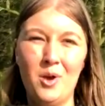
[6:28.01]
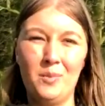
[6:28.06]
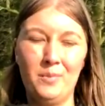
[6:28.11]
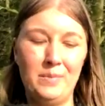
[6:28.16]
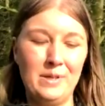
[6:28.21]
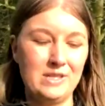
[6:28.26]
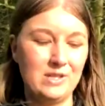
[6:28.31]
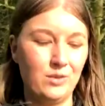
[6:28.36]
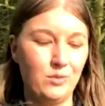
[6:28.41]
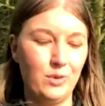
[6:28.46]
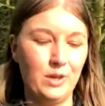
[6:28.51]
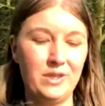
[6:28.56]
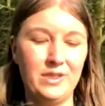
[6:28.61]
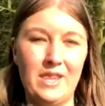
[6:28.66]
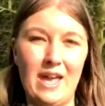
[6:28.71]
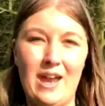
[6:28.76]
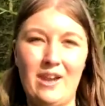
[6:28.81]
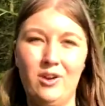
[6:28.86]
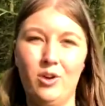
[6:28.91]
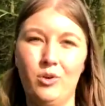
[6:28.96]
piece of wood,
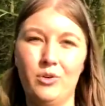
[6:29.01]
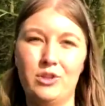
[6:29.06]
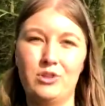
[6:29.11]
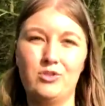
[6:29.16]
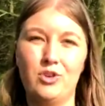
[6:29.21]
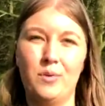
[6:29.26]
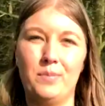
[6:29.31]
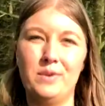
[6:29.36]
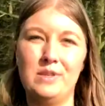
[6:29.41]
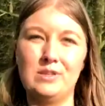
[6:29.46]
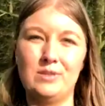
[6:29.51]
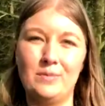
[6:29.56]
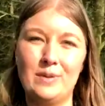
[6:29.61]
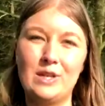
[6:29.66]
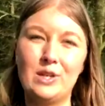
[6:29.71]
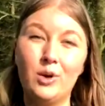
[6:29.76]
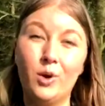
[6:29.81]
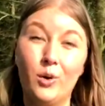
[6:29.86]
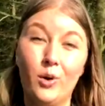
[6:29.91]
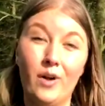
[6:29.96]
then all the drop-ins will be
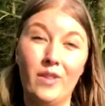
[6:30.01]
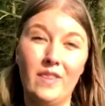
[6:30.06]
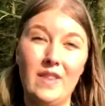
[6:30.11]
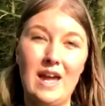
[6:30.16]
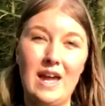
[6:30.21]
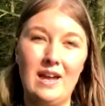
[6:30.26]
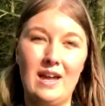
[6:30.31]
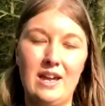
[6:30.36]
caught on that,